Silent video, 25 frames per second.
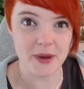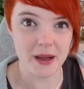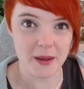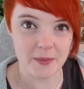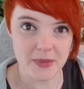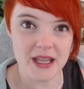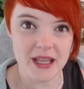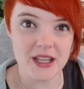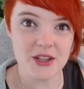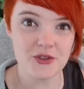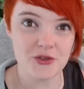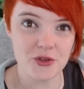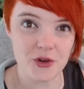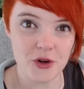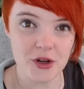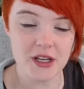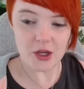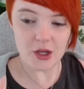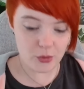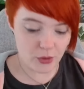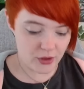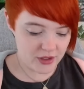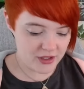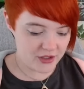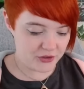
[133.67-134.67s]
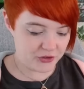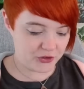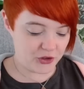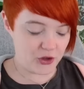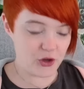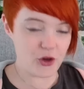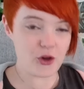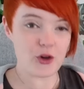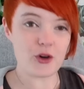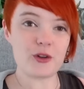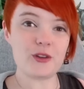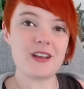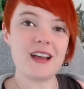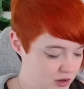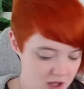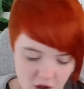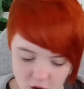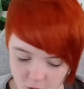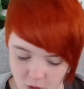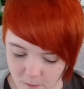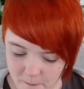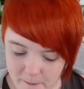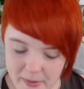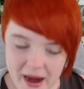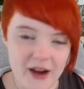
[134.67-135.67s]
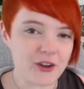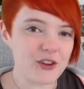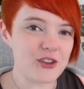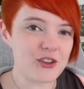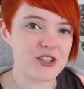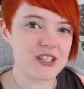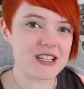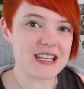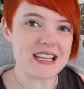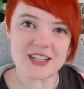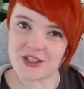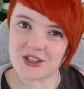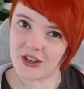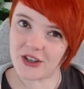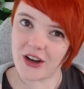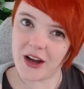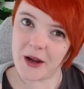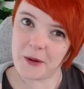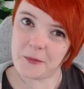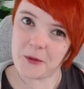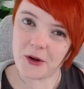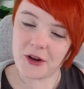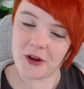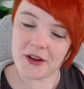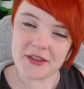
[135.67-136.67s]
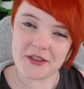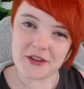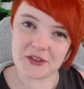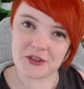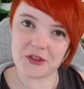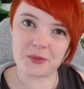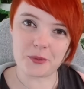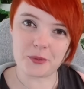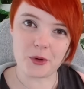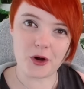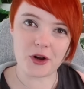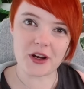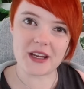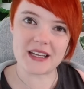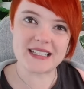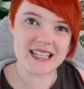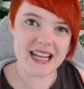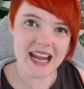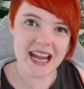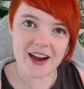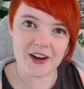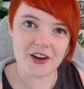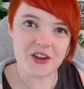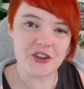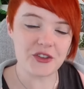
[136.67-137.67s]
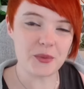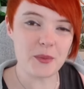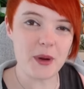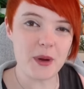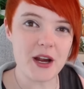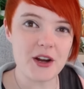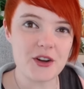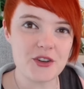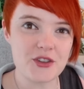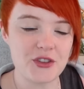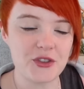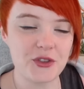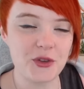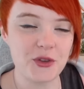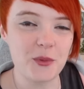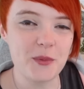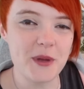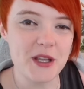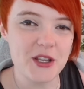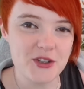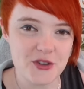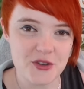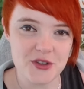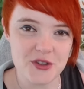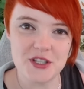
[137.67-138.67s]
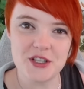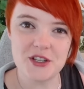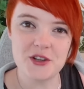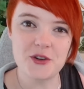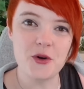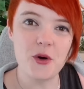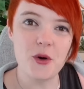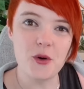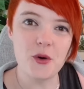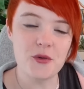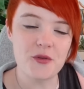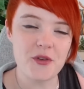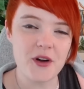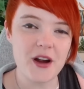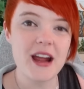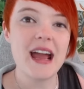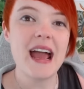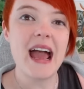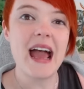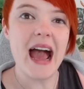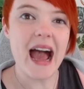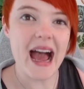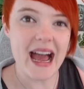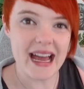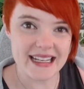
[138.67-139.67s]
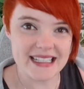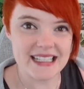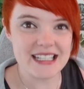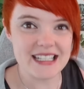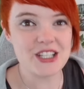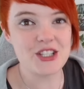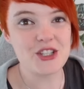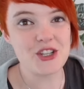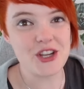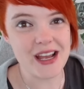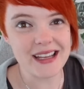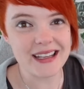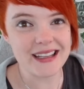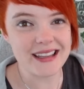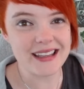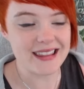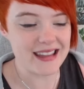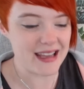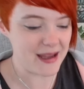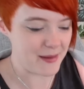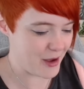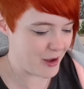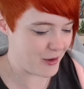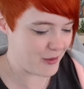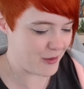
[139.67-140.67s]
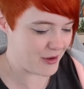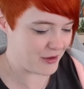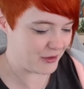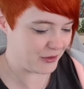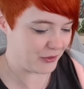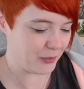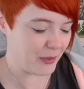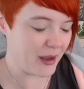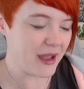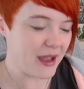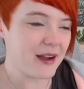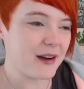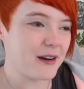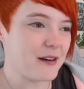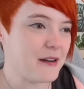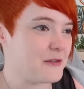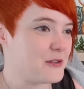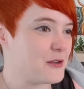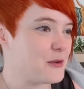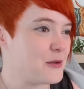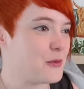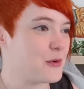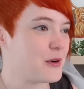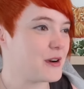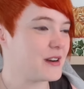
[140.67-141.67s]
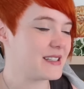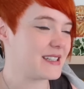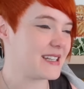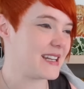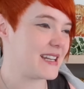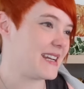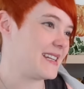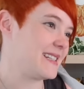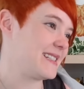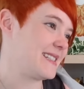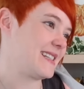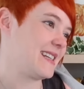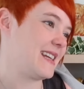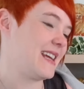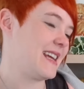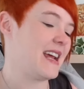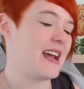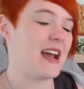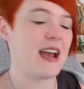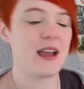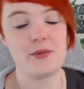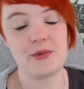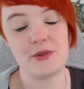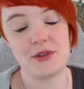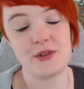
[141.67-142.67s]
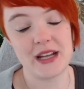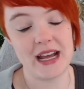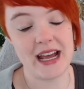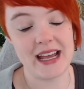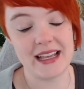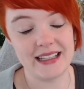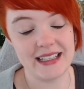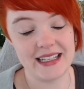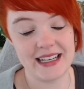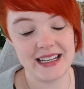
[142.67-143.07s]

my Patreon. You want this cool little merch t-shirt I'm wearing? This is Morgan Terry's merch. So make sure that you go over and check them out as well if you want it. I would highly